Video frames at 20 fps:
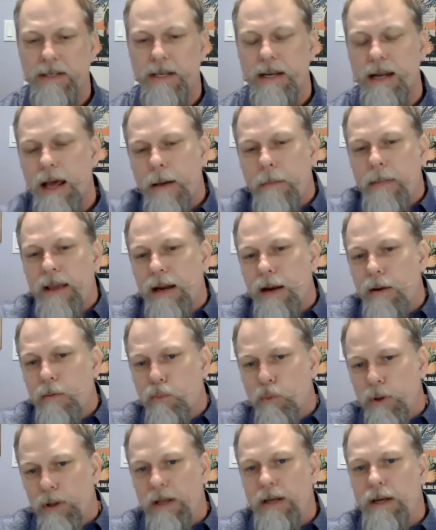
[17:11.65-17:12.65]
It
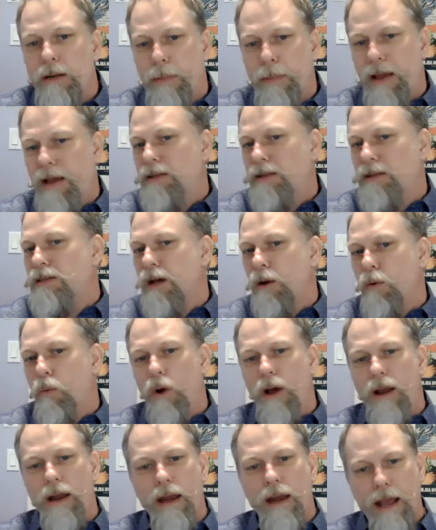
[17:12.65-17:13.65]
really depends on
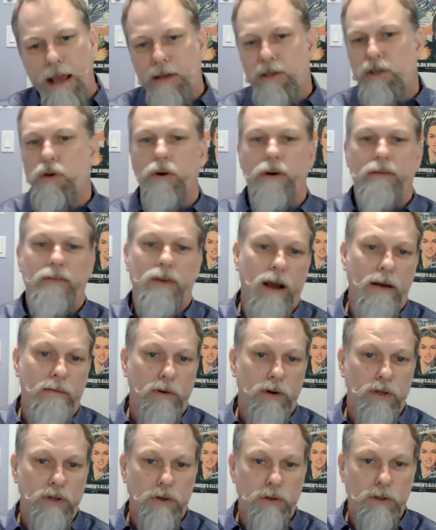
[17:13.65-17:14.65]
what nature of
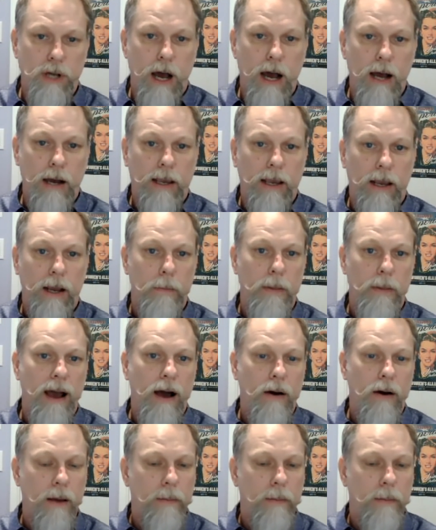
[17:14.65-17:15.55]
coverage you're talking about.